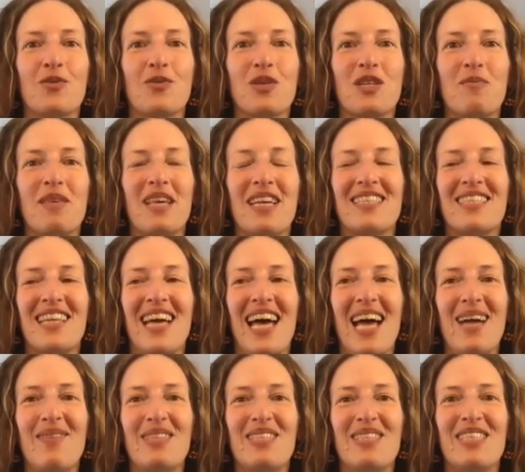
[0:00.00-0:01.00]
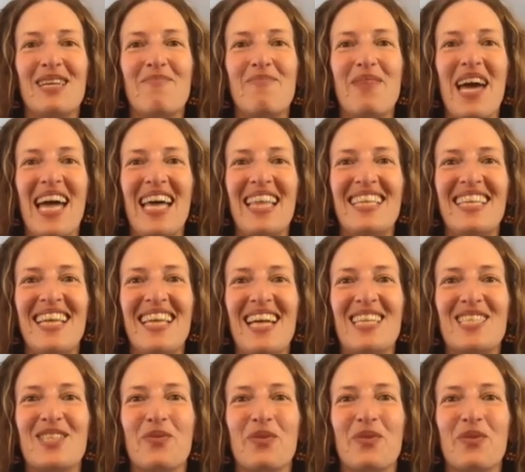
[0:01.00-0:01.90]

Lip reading: We're going to be like, time to jump out of the nest.